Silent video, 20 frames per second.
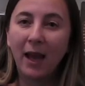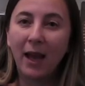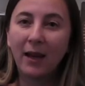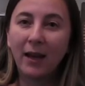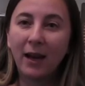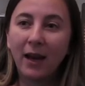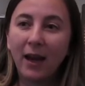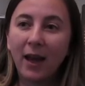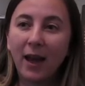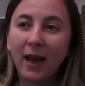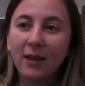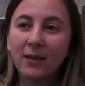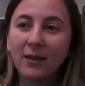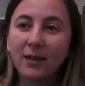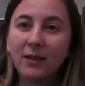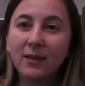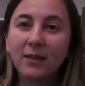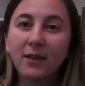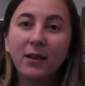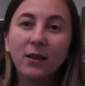And I had
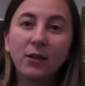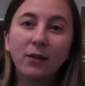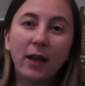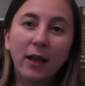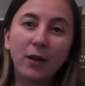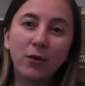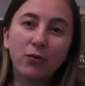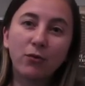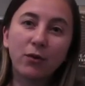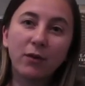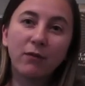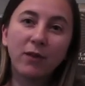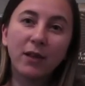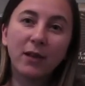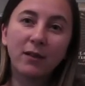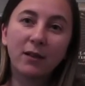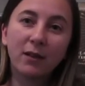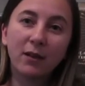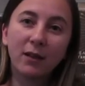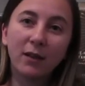a single entry
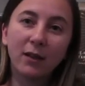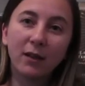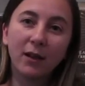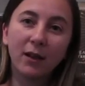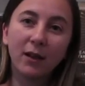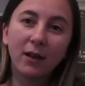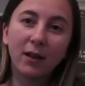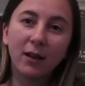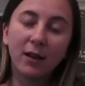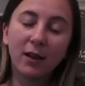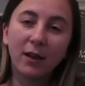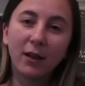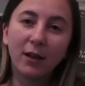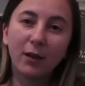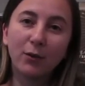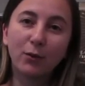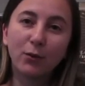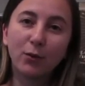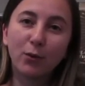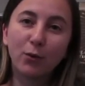visa
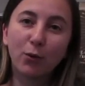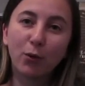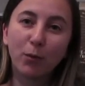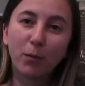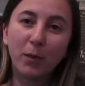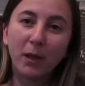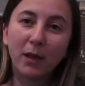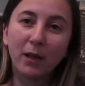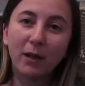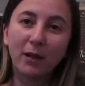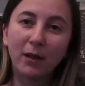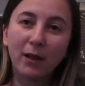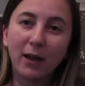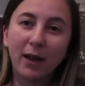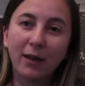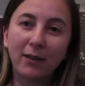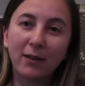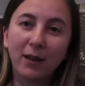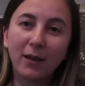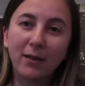to Serbia
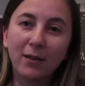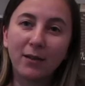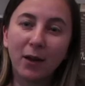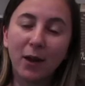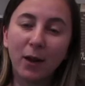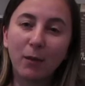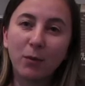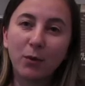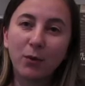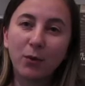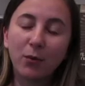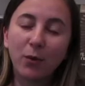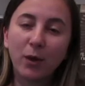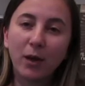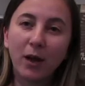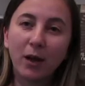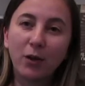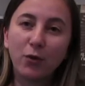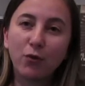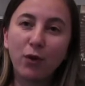at that time. So when
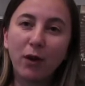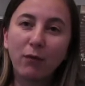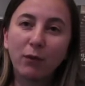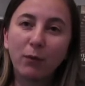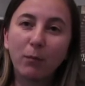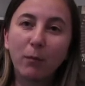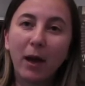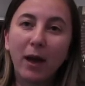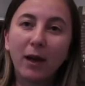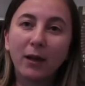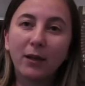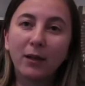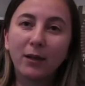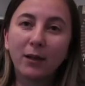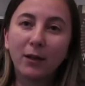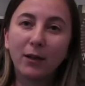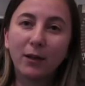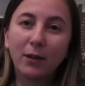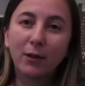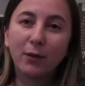I traveled back
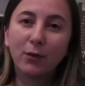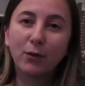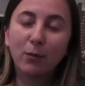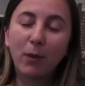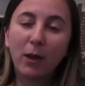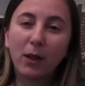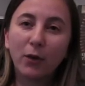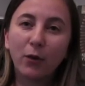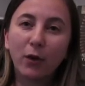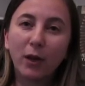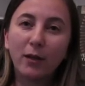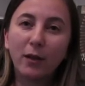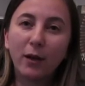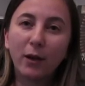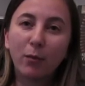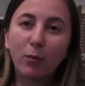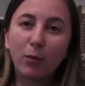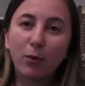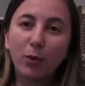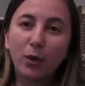to Belgrade
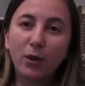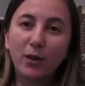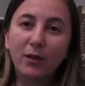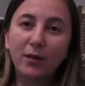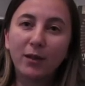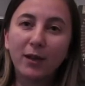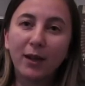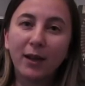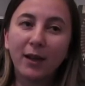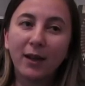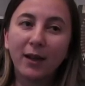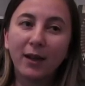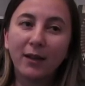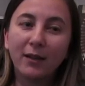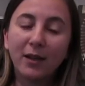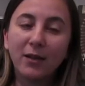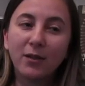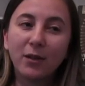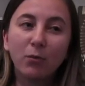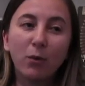airport,
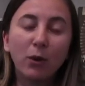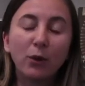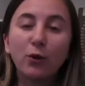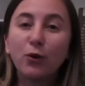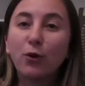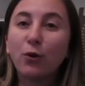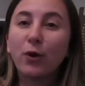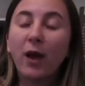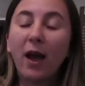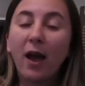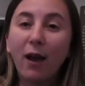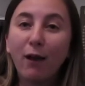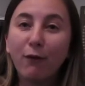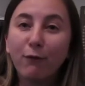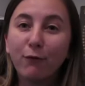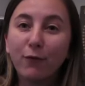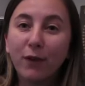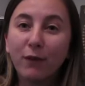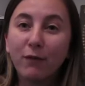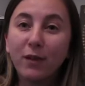they said, well, you don't have
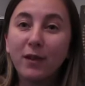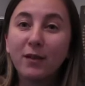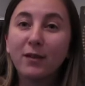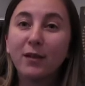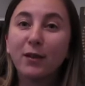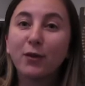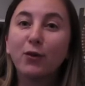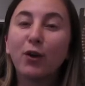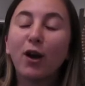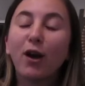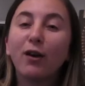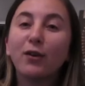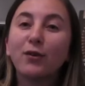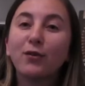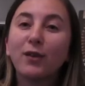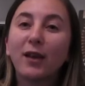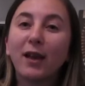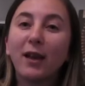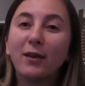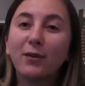a visa, you
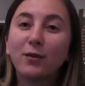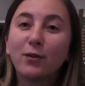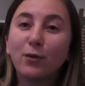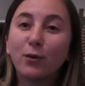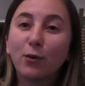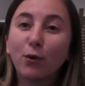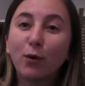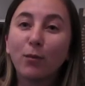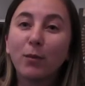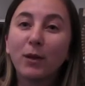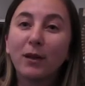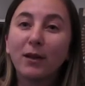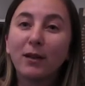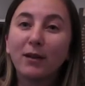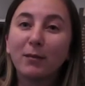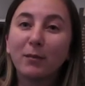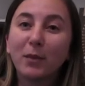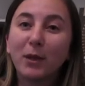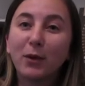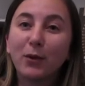can't enter Serbia
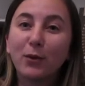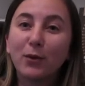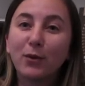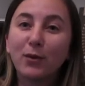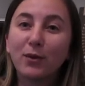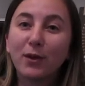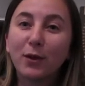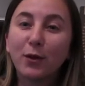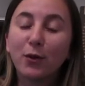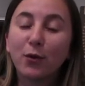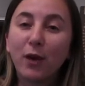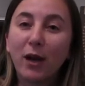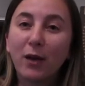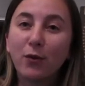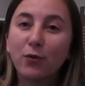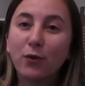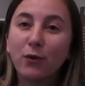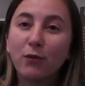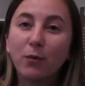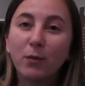because you're
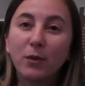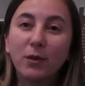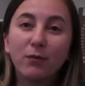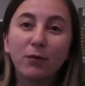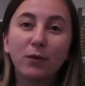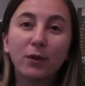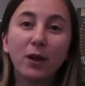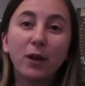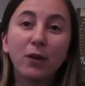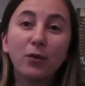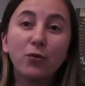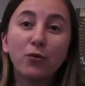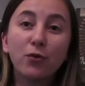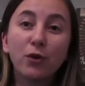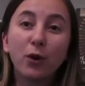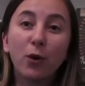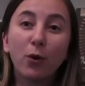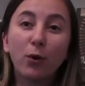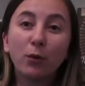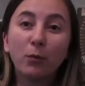entering from a different country
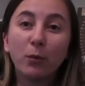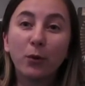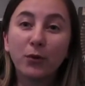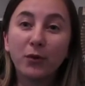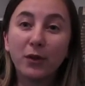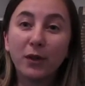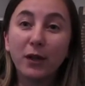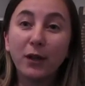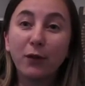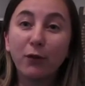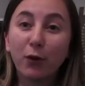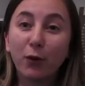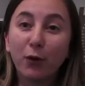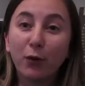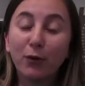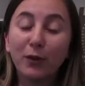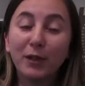called Montenegro.